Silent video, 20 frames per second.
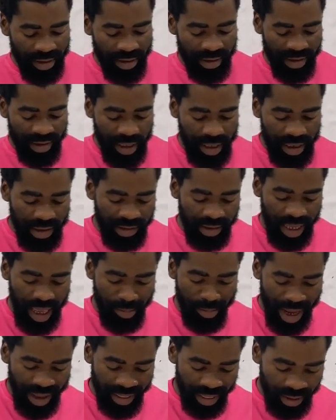cedis
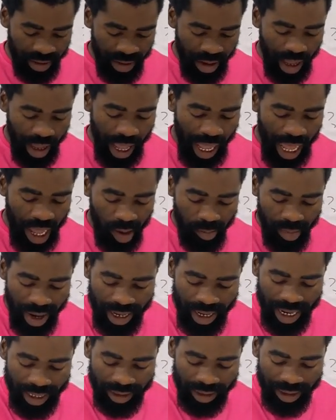a month. How
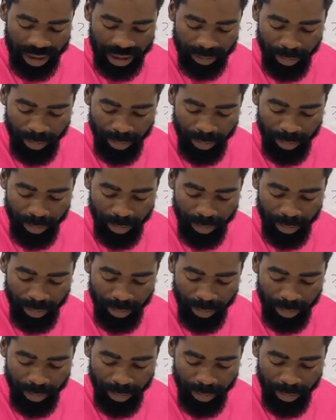much does he